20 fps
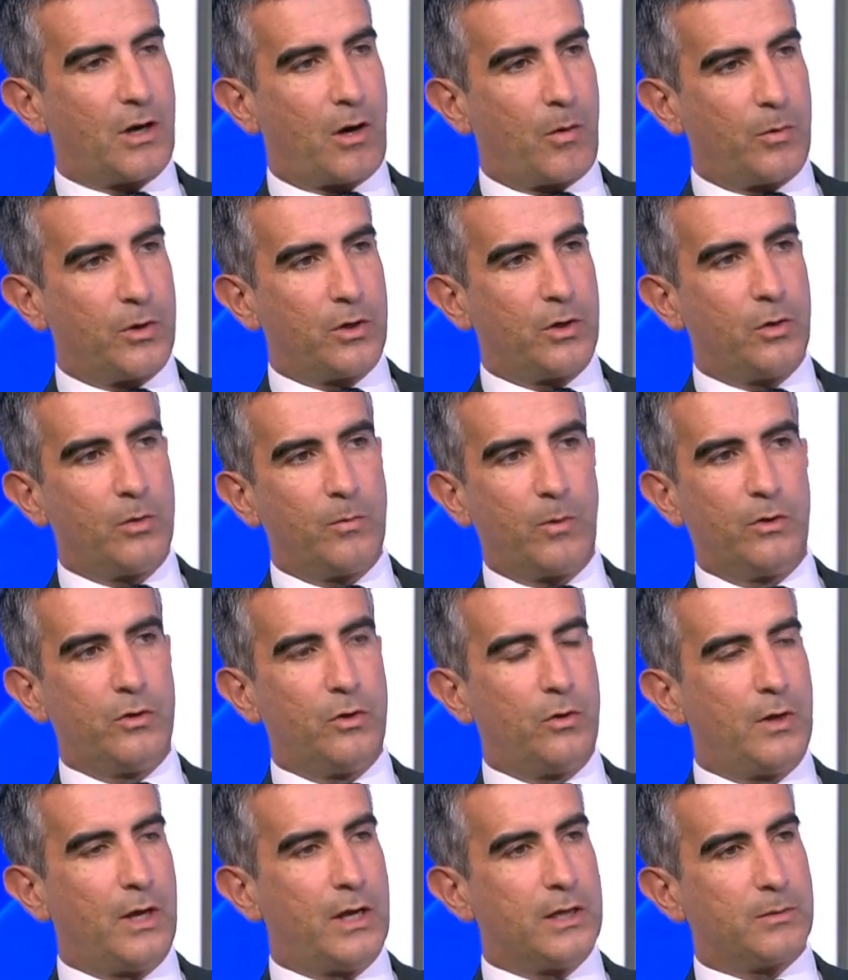Darwin
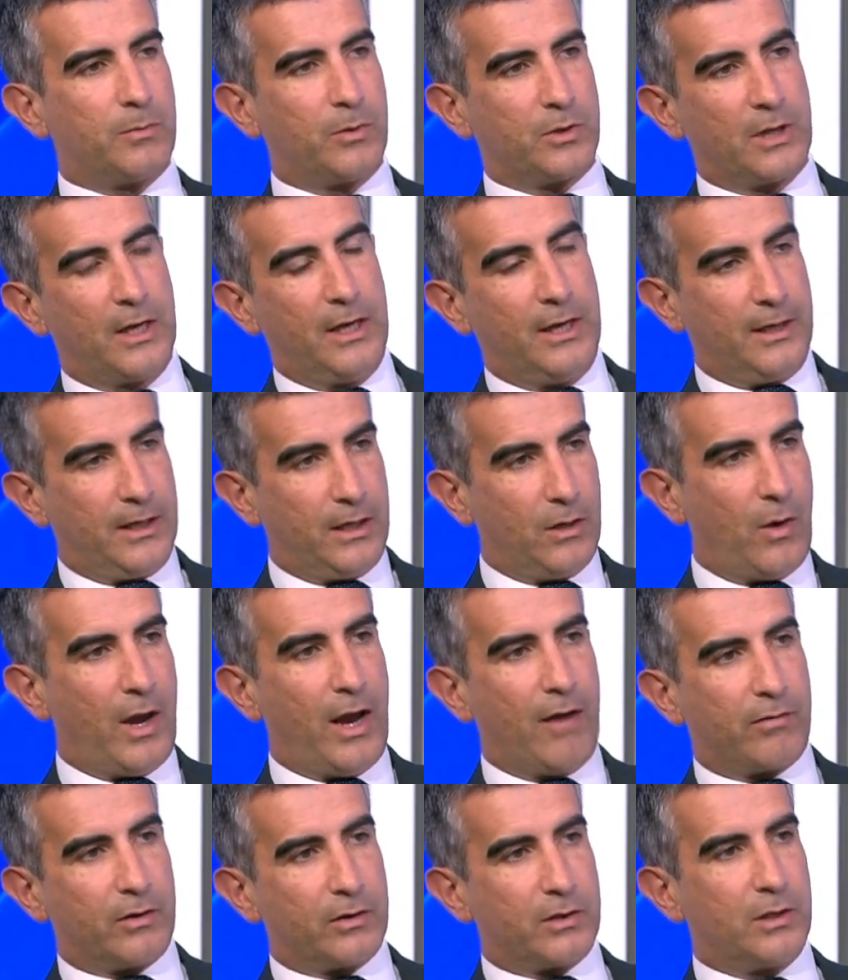Núñez, but, you know,
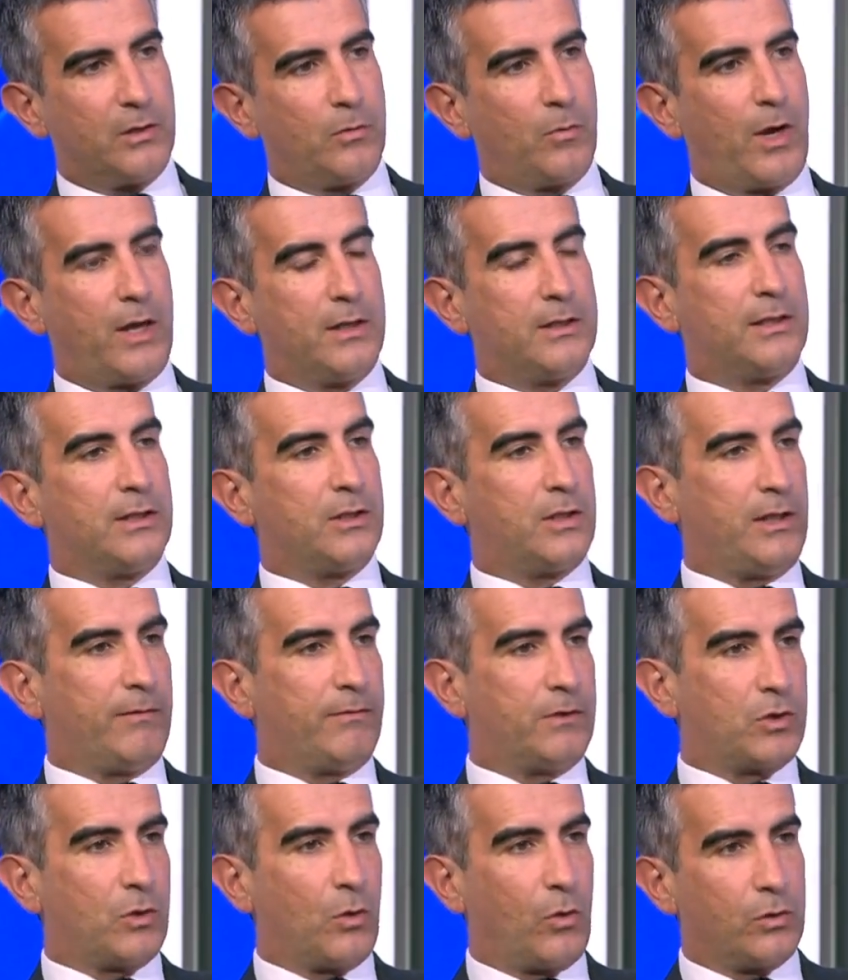Everton went. They
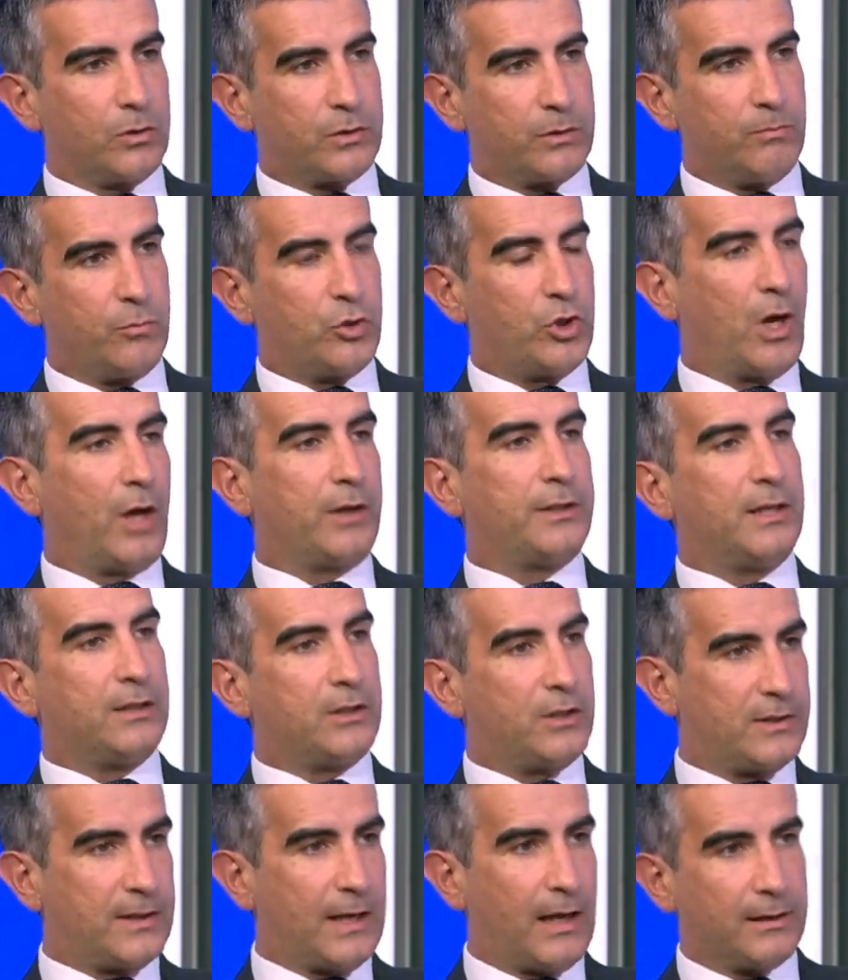even sold Jota
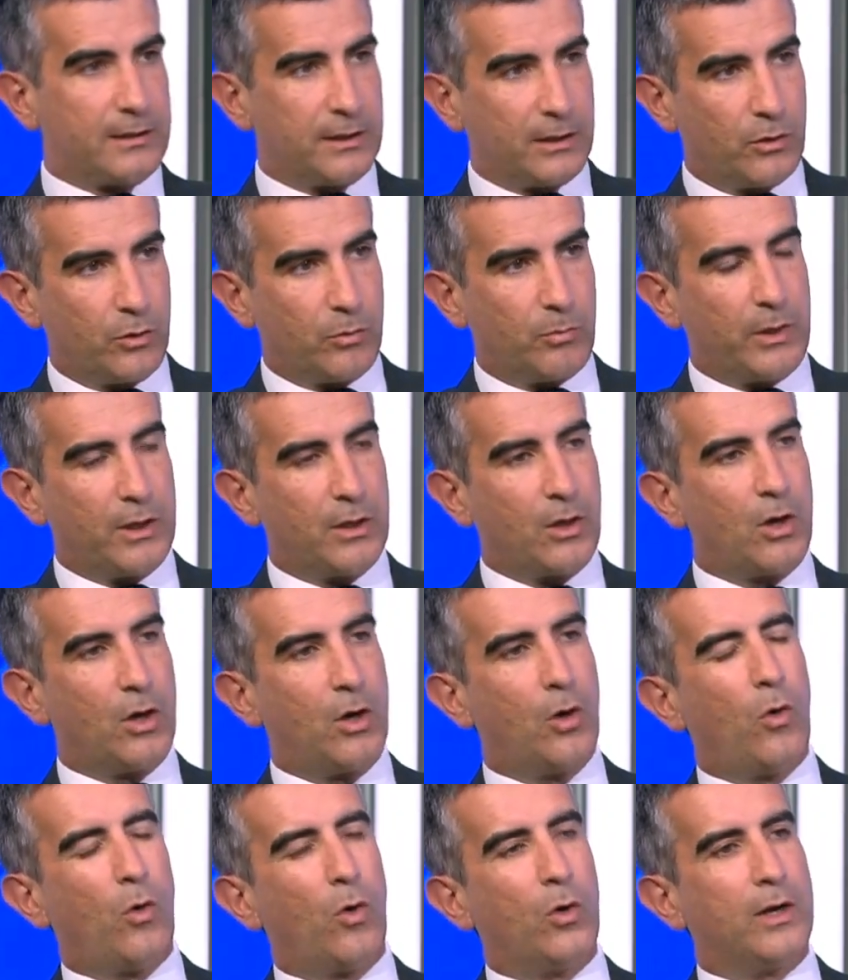to Celtic, who'd been on
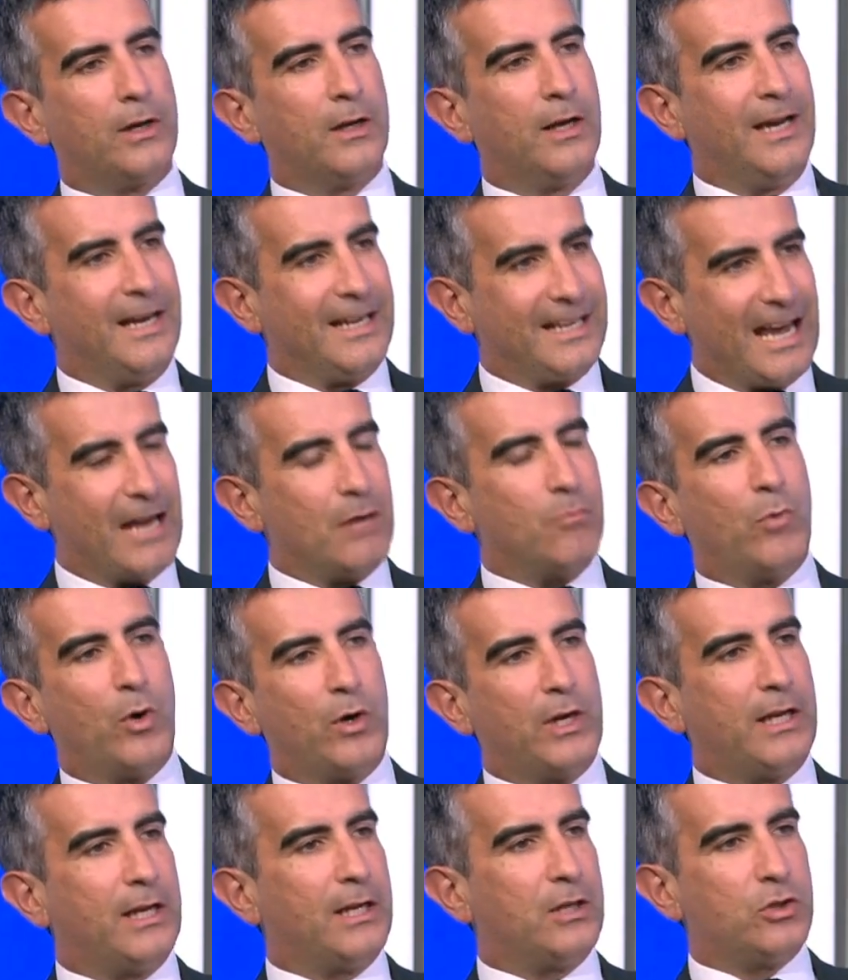loan and getting
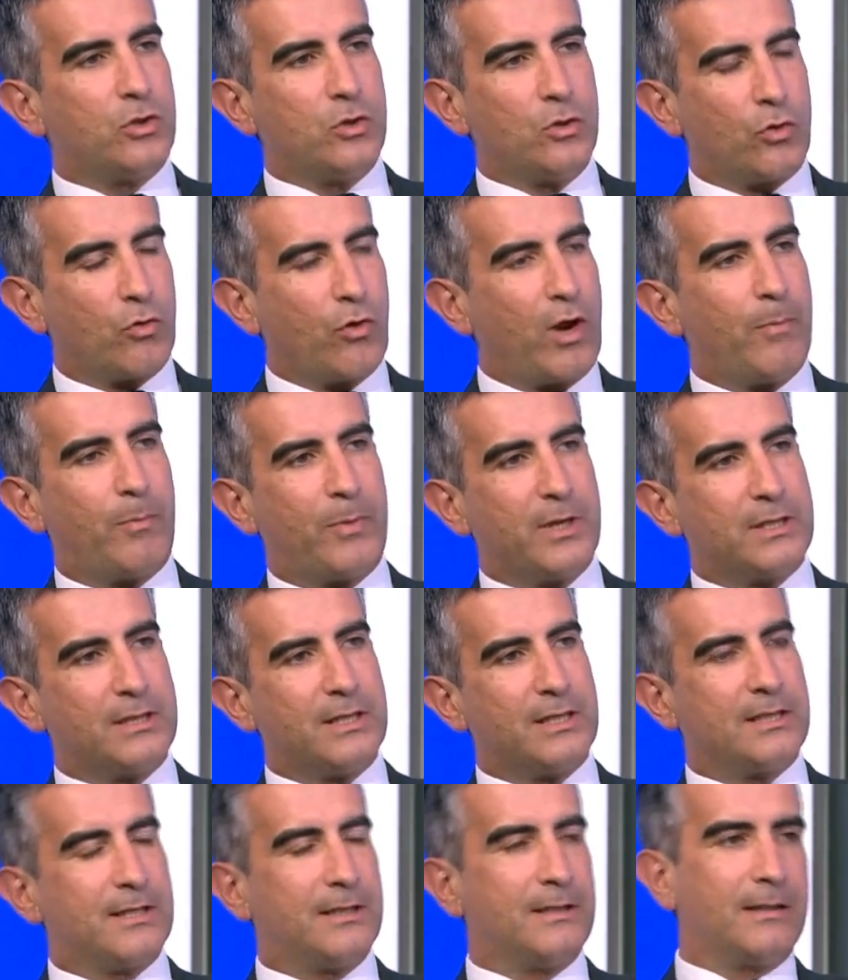money in, doing great
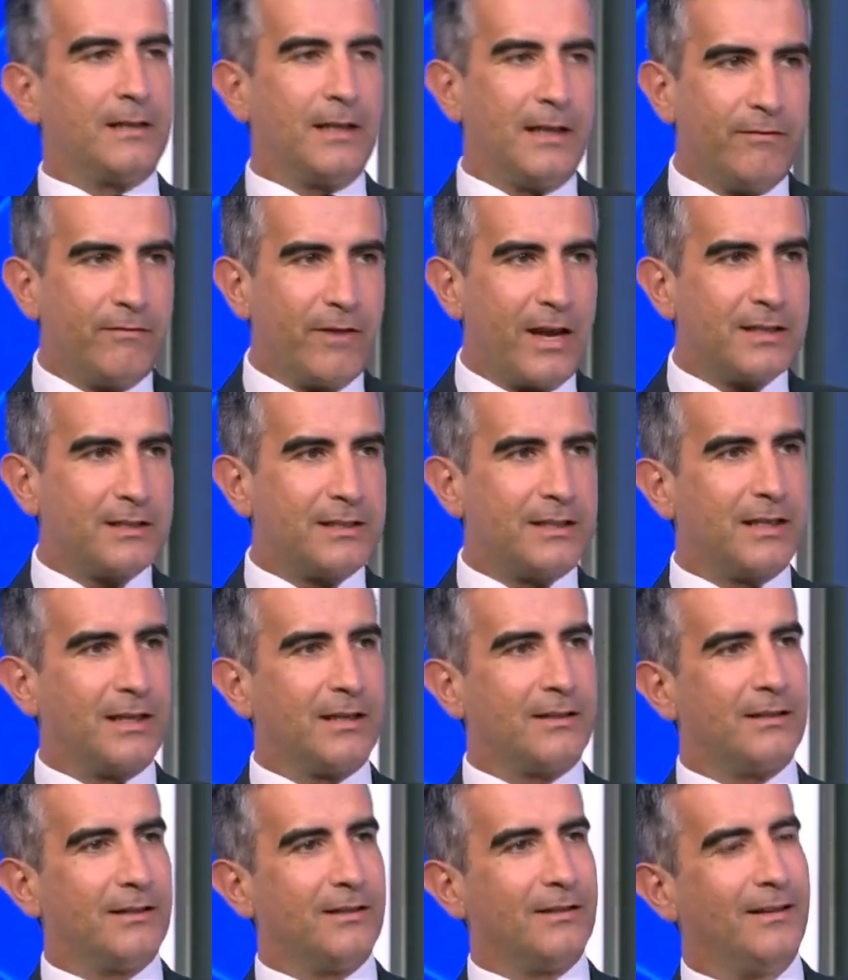business and investing
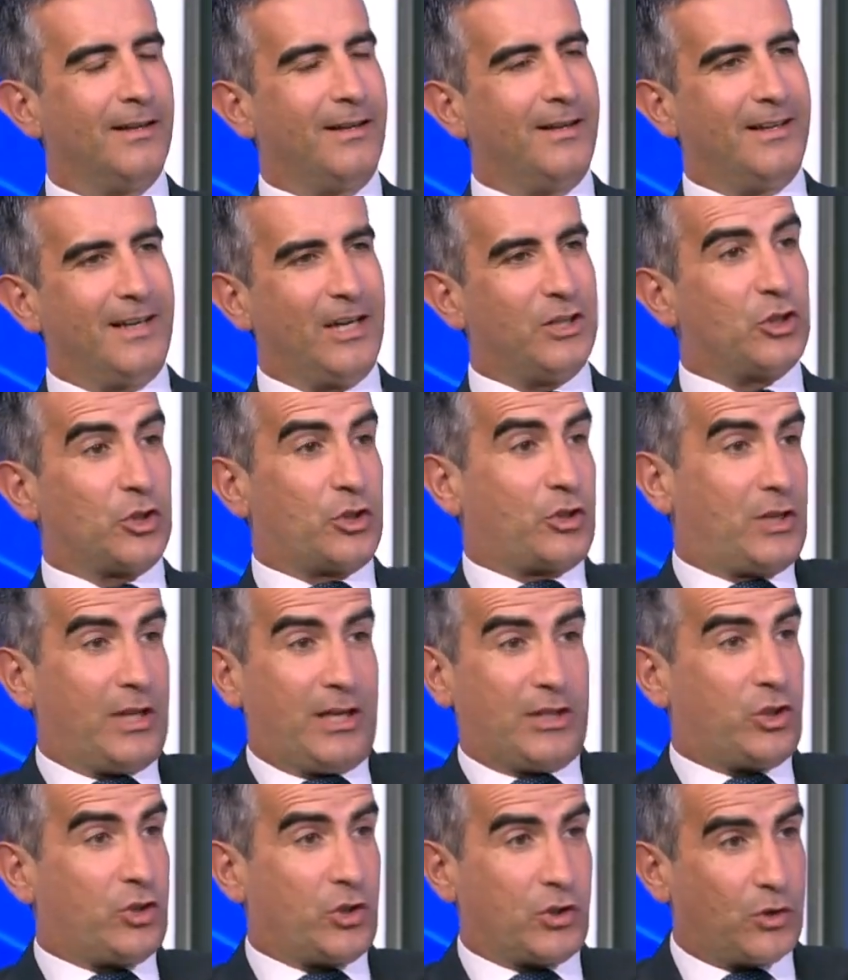it. And it's
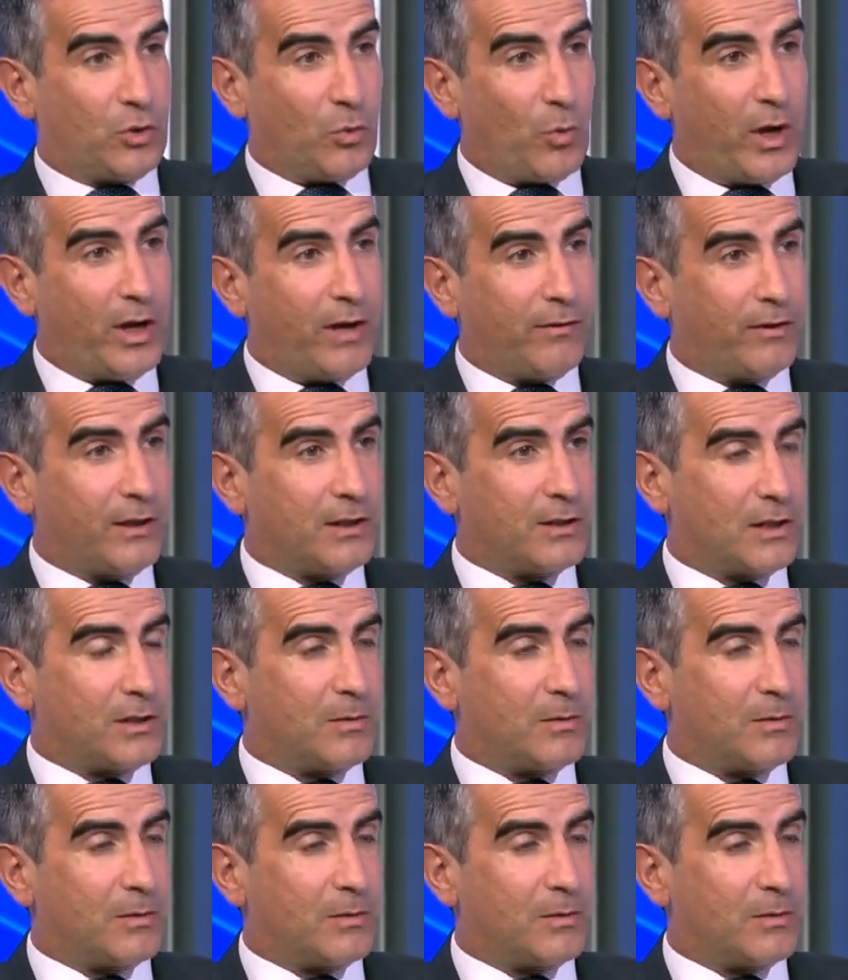just the way of things.